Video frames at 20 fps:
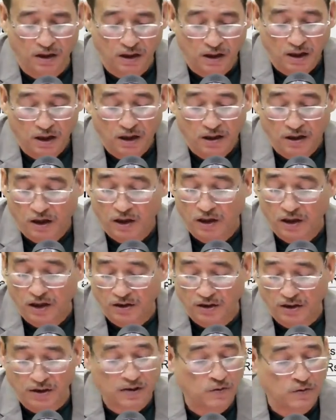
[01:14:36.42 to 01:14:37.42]
Now, in
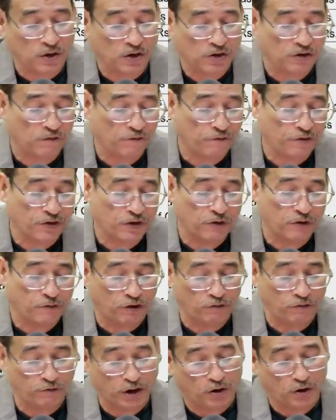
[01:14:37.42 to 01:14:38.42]
this question, first of all,
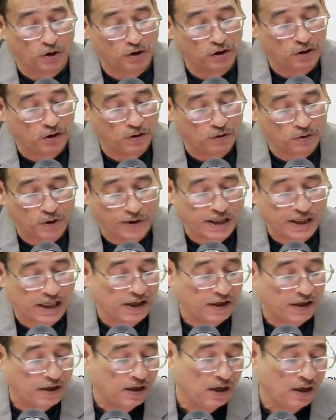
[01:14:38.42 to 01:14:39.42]
we go through
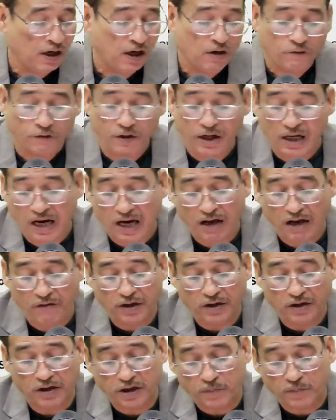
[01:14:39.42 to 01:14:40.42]
quickly. We have in
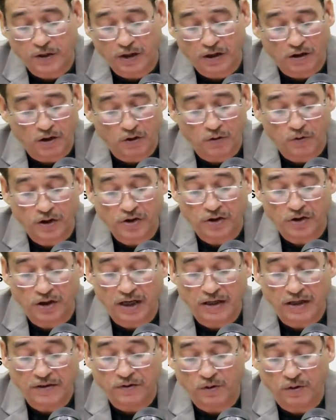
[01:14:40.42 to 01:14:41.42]
this particular question,
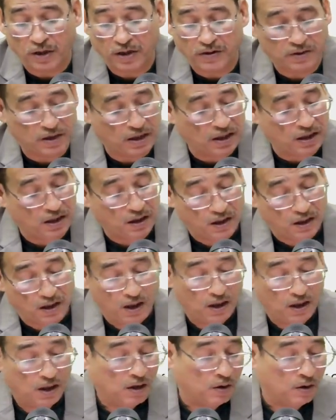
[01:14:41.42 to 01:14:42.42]
as you can see,
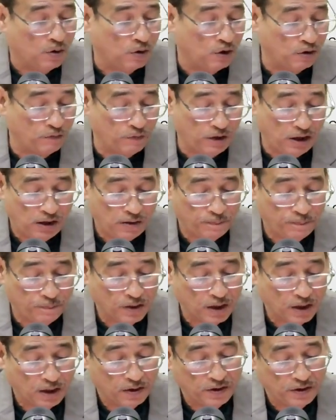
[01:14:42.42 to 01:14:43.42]
goodwill,
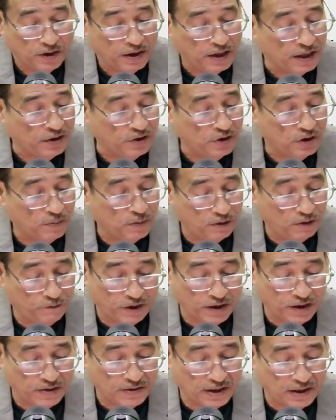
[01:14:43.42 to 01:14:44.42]
tangible
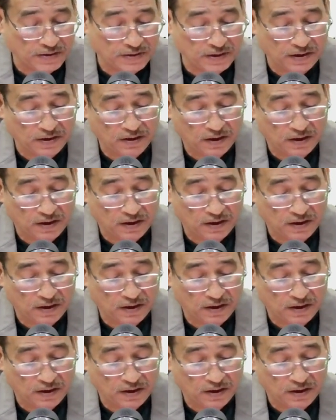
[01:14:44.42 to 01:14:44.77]
fixed asset,